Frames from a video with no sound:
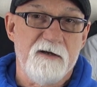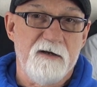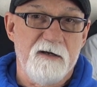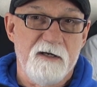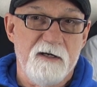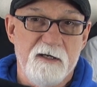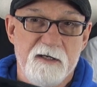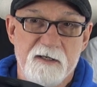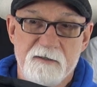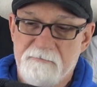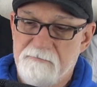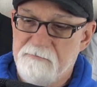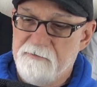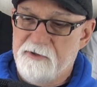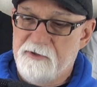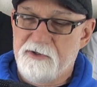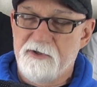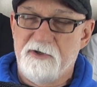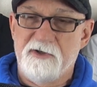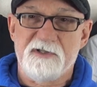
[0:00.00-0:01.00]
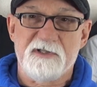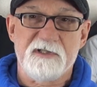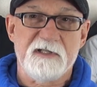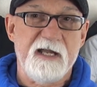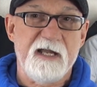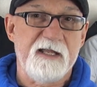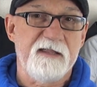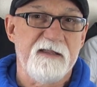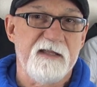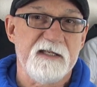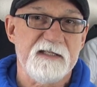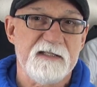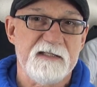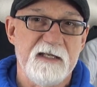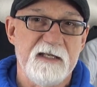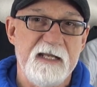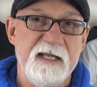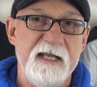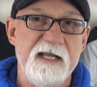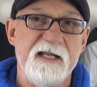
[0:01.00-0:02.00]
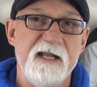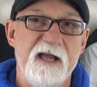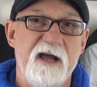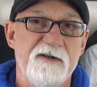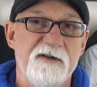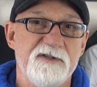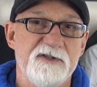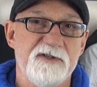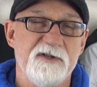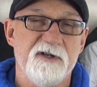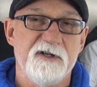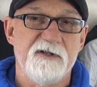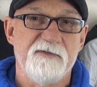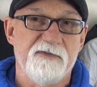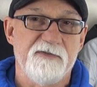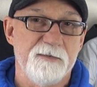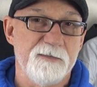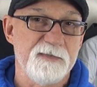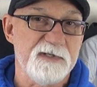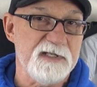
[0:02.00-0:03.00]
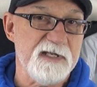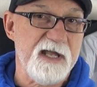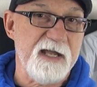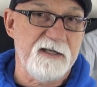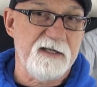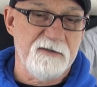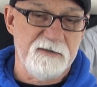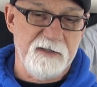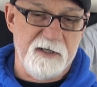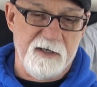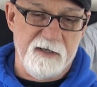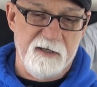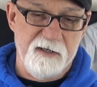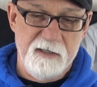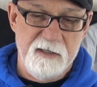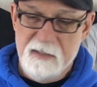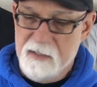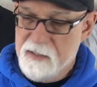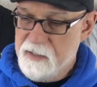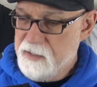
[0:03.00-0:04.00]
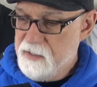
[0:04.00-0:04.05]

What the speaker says: are shirts like this Heat Out shirt from Cycle Gear.